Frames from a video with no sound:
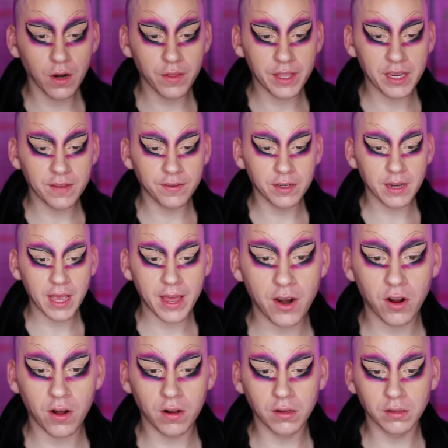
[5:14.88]
Are they even at
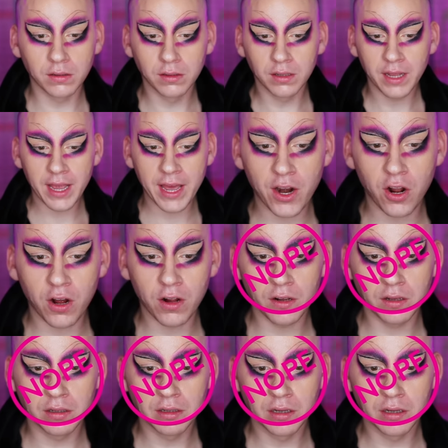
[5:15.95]
all? At all?